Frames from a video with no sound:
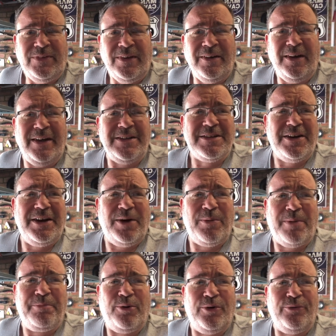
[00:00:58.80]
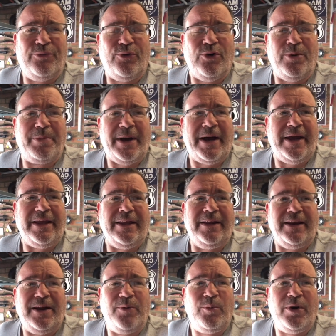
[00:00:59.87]
It's only a one point four, but hey, you
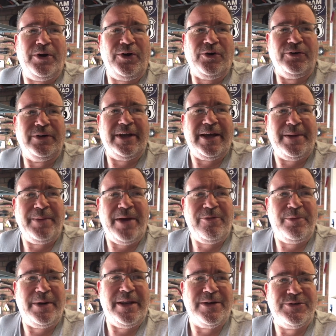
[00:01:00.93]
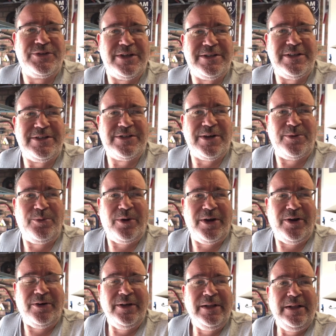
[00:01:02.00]
know, why not? Uh, everybody else does it, so why
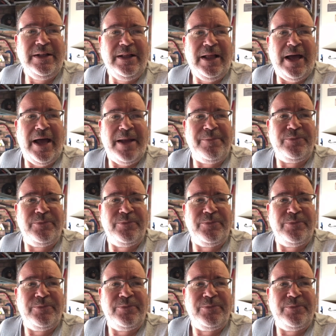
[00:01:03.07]
not? Um,